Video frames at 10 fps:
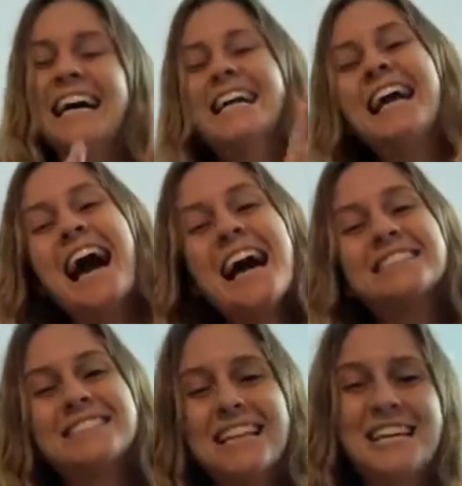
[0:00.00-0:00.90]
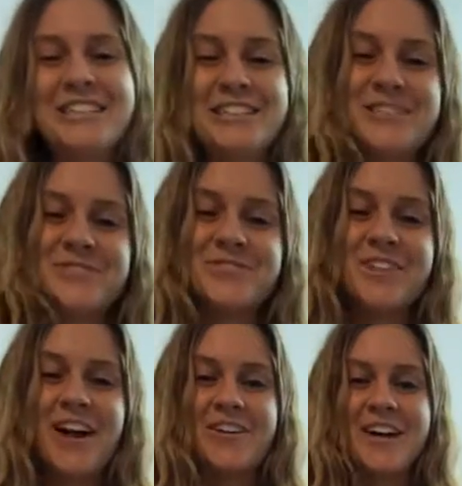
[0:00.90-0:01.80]
Yes, thank you.
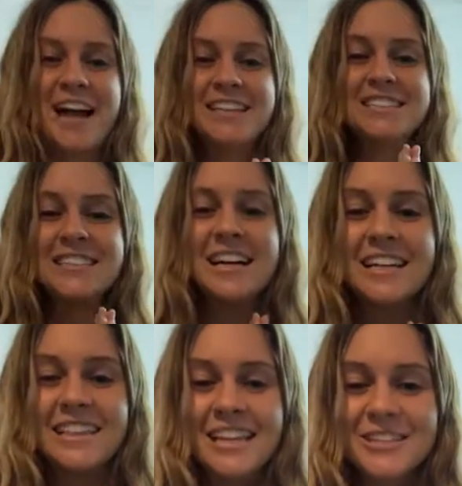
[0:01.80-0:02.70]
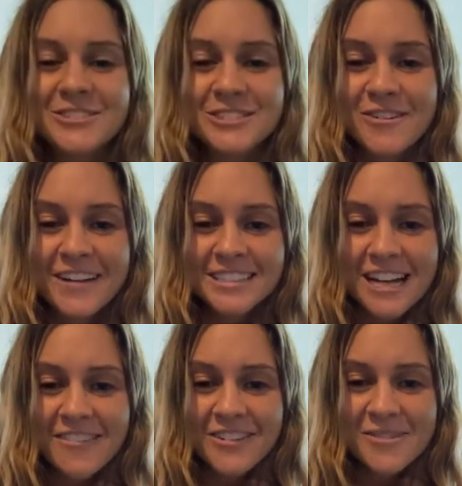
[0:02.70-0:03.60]
All right, thank you so much,
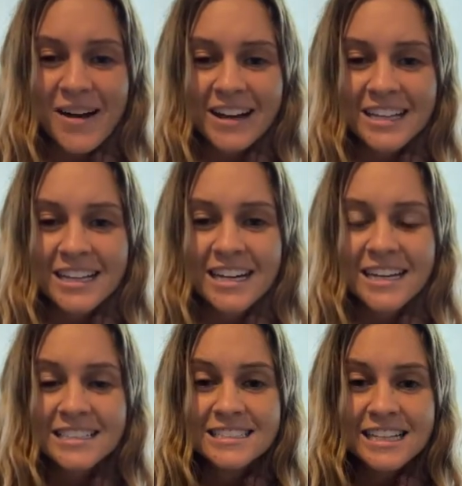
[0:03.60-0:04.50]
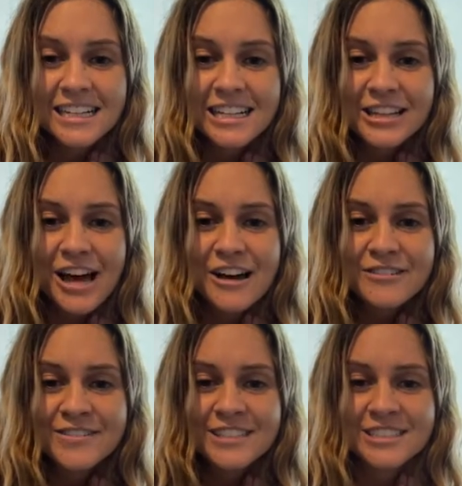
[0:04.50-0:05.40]
everybody. Sending
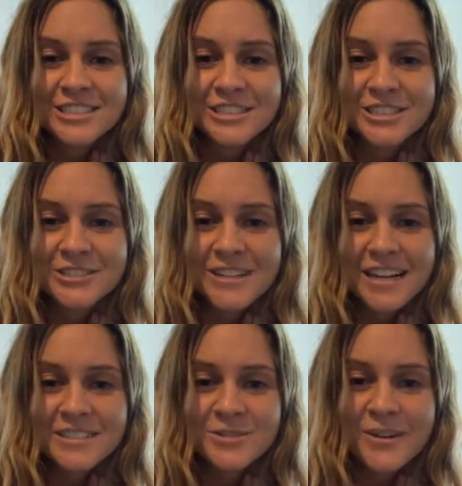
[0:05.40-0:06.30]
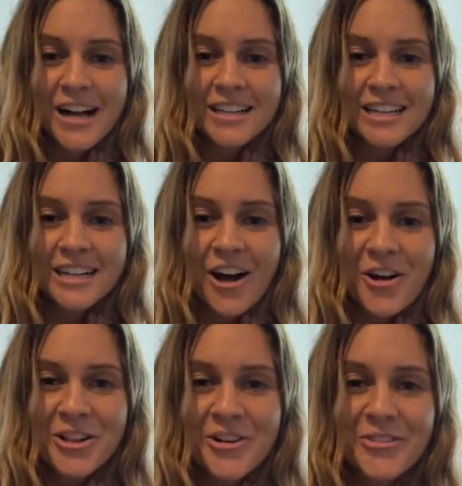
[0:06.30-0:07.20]
love to you as well and
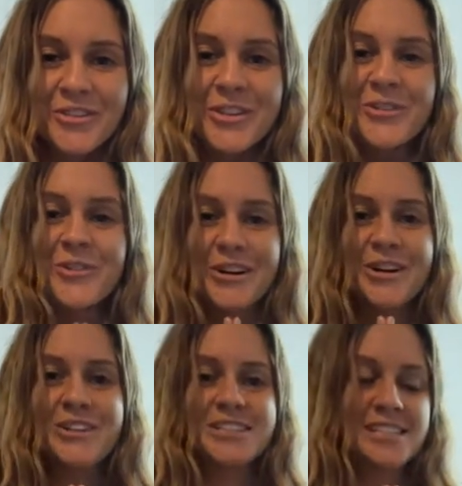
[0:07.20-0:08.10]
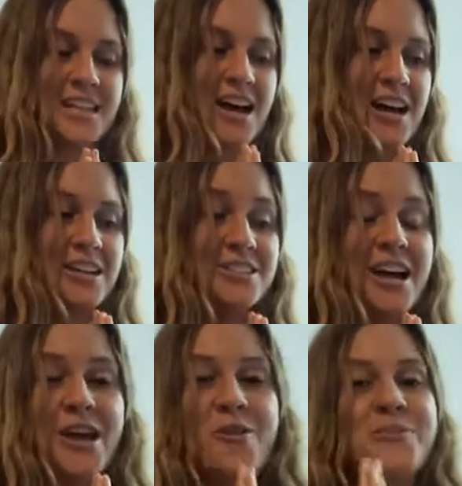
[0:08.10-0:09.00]
all over the world.
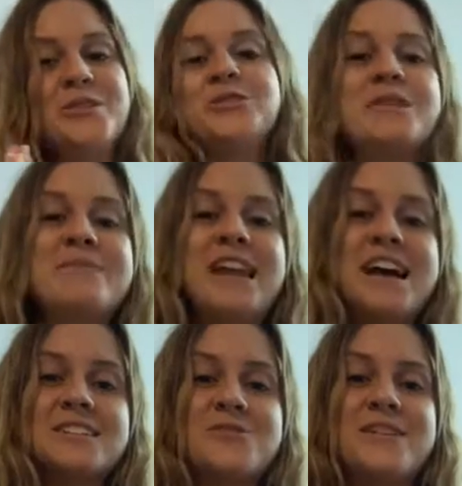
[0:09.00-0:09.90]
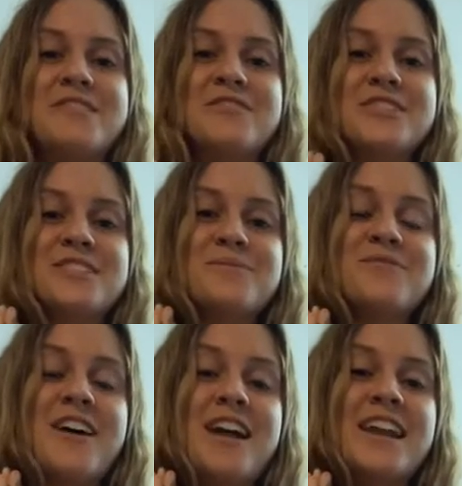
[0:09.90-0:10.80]
I hope you join me next week for some
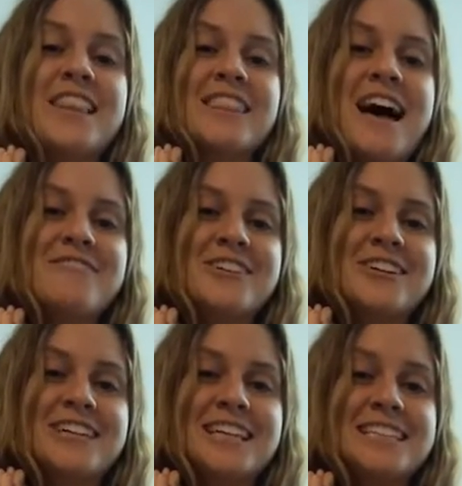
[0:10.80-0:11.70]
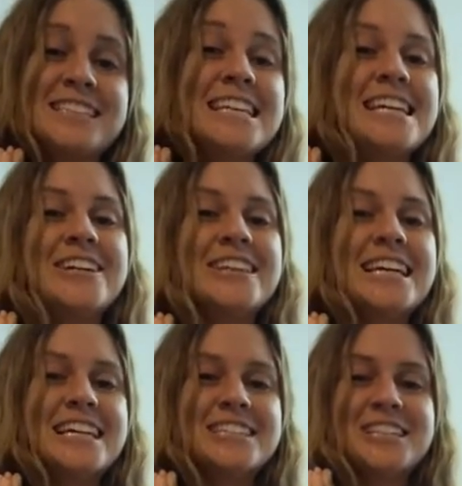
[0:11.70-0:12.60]
fun live cookings here in the
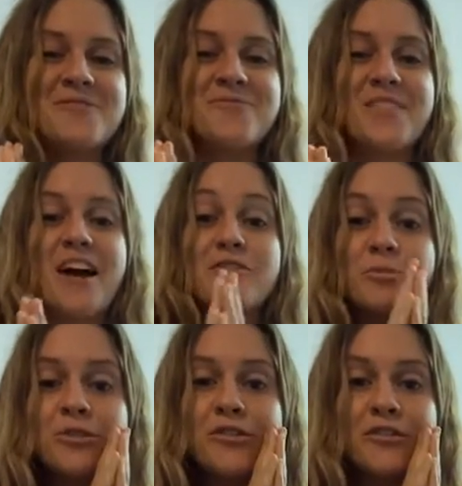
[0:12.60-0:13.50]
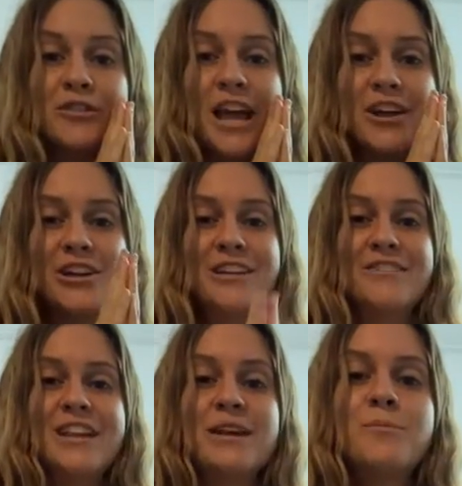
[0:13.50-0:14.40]
kitchen. Have a beautiful day or
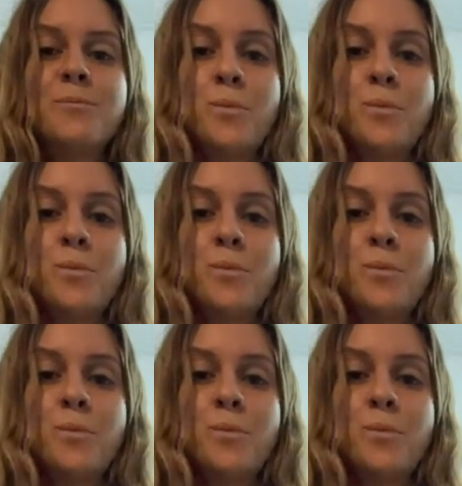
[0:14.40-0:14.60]
evening.